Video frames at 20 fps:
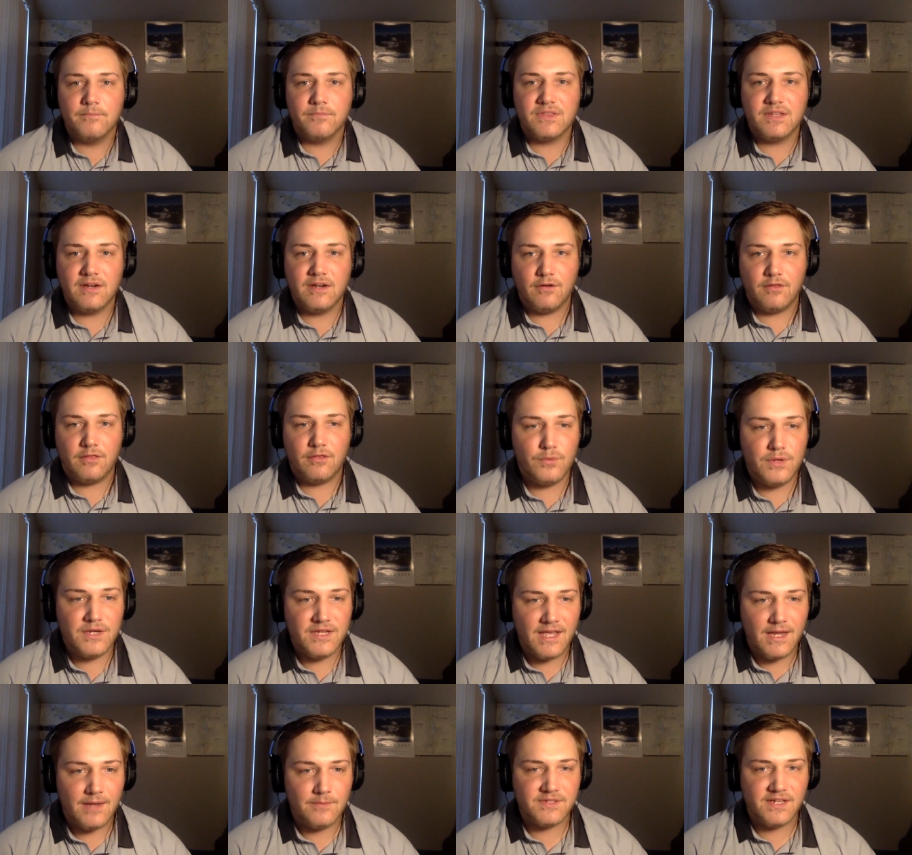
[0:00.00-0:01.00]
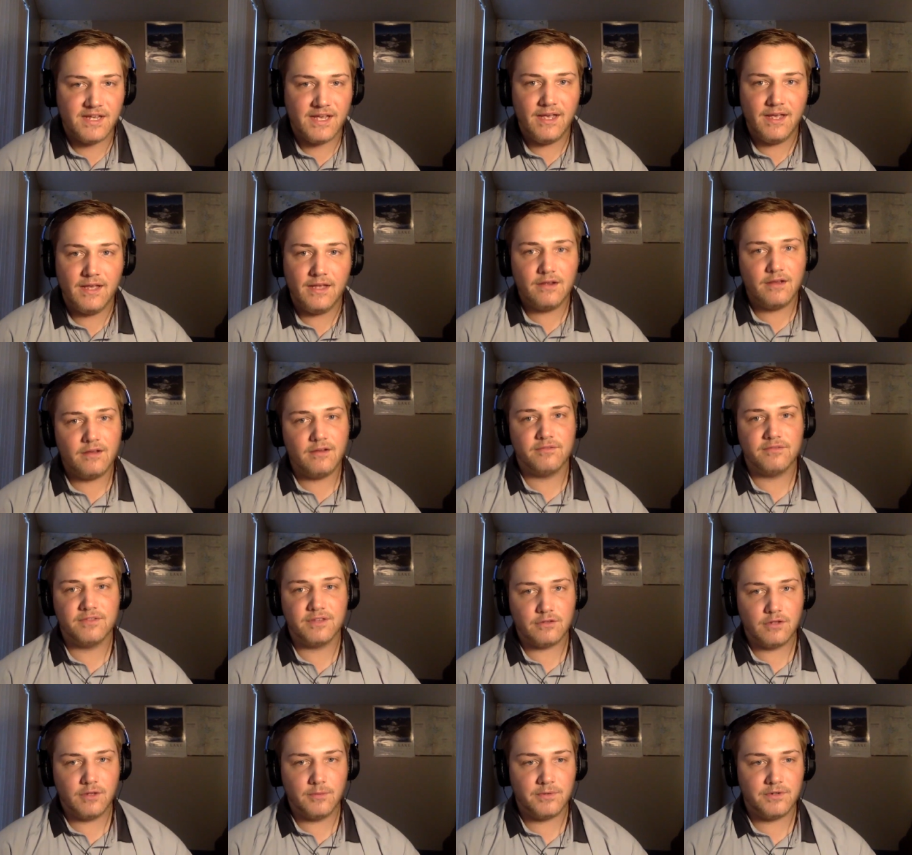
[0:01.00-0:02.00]
They are 3 games ahead of the
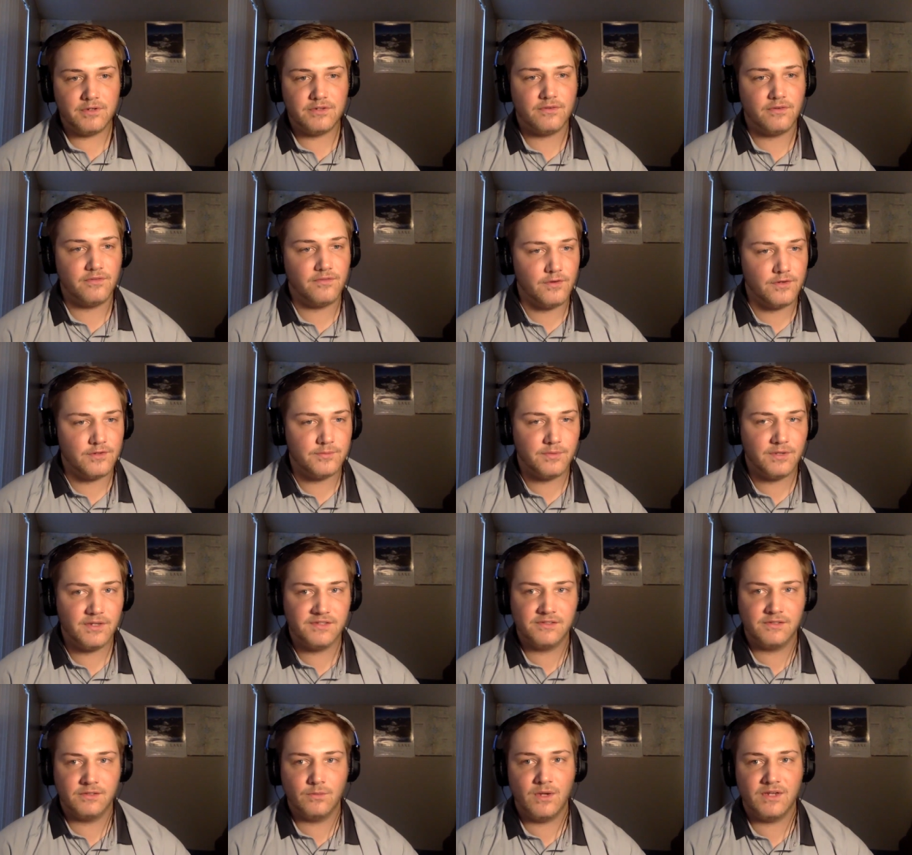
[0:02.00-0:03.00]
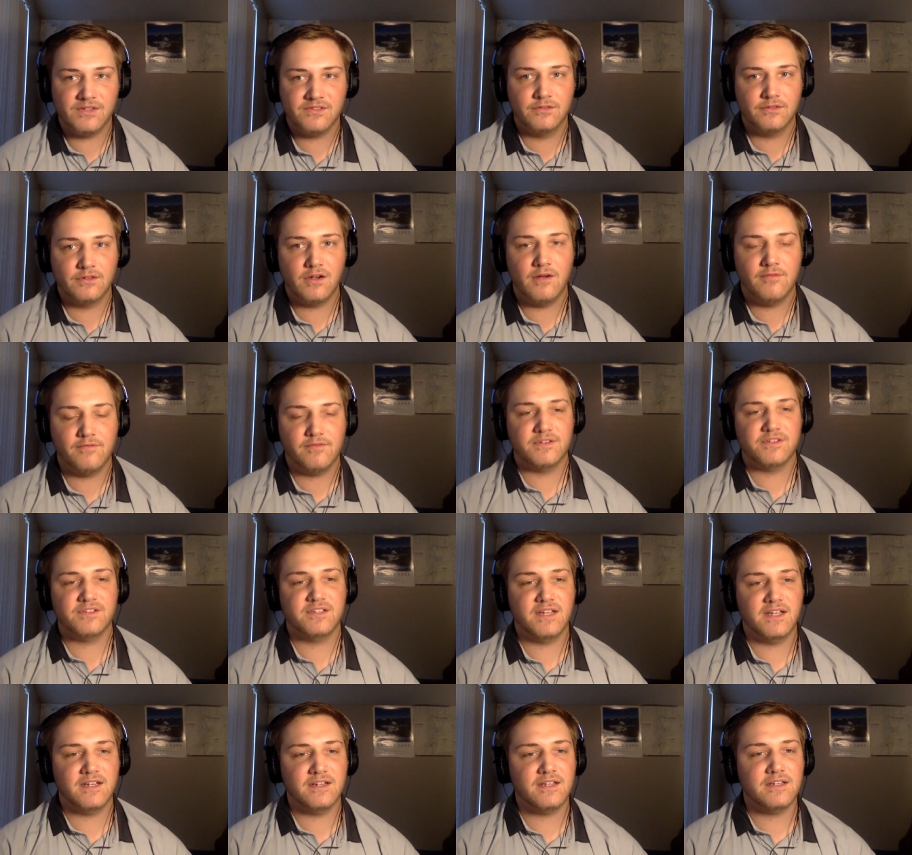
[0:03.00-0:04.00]
Clippers for first place in the Western Conference
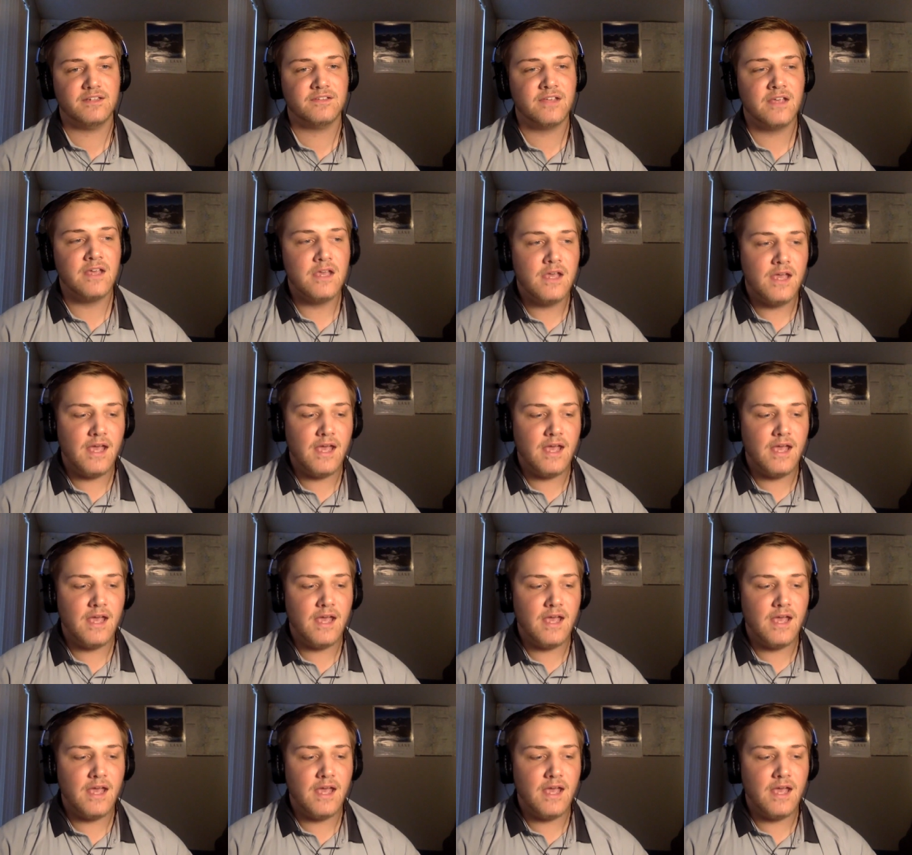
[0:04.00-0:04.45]
standings,